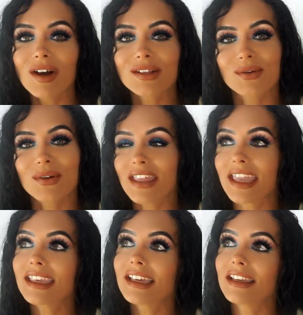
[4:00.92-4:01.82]
us, or
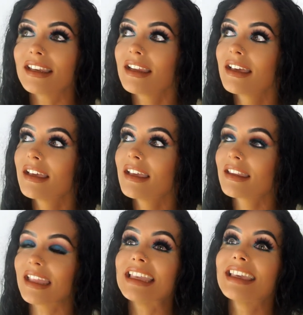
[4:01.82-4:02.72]
they can,
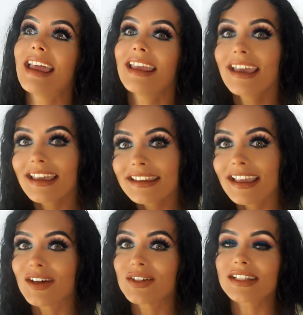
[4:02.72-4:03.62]
they get it, they
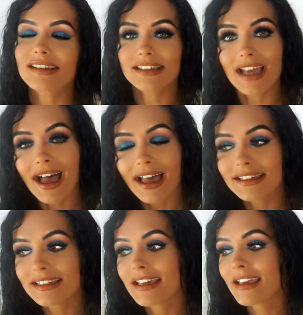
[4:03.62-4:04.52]

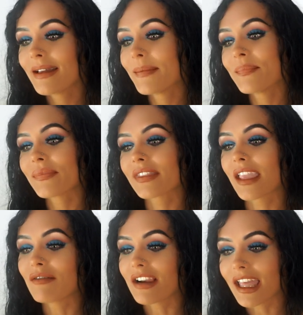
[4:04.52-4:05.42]
understand,
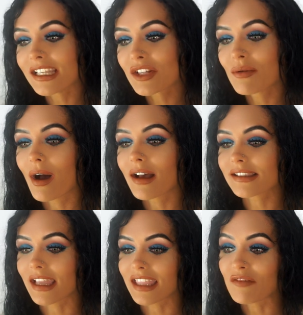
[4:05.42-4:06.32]
they relate to us,
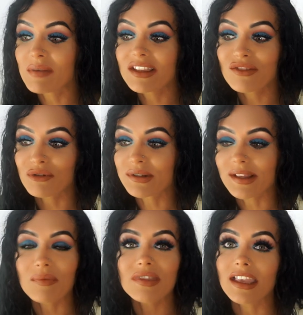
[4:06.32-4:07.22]
like they've been through
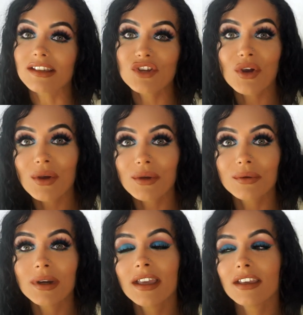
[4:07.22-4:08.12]
something
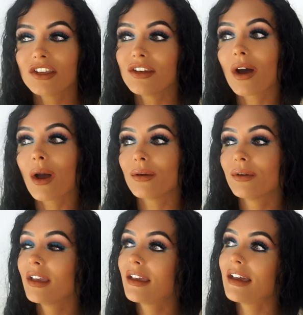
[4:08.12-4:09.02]
too, you know.
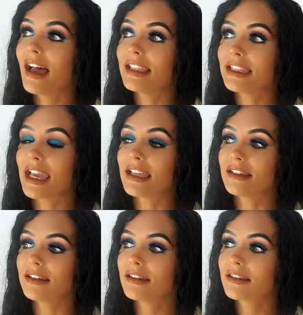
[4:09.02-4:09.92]
And
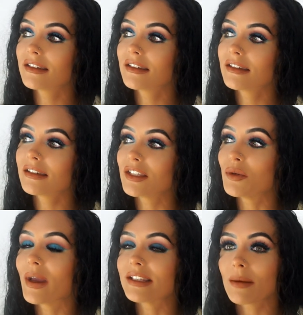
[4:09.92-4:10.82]
then
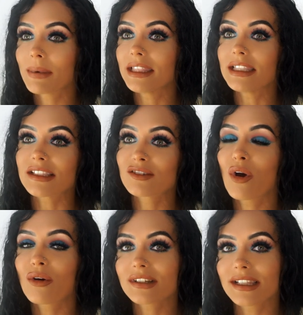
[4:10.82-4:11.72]
you end up in this
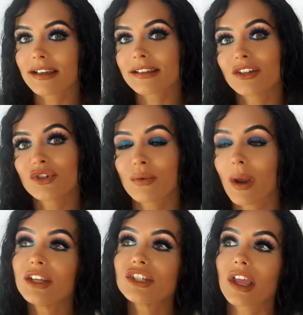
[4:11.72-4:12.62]
toxic
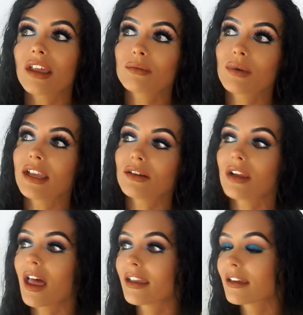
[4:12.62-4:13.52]
situation where you're
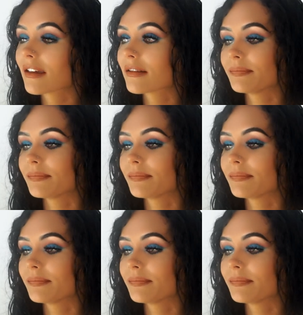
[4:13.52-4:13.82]
like,